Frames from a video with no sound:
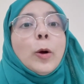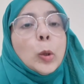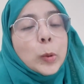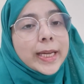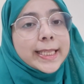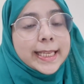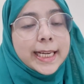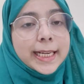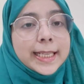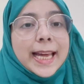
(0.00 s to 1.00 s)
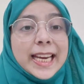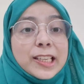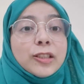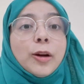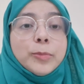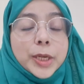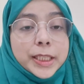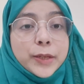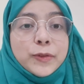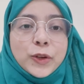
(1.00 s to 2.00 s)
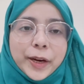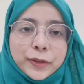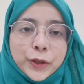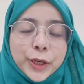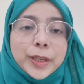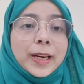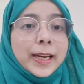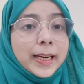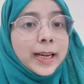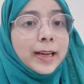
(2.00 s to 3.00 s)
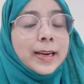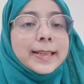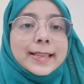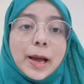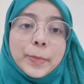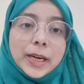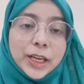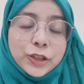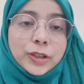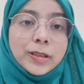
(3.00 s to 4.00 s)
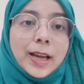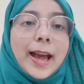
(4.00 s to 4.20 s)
OSCE, that is objective structured clinical examination,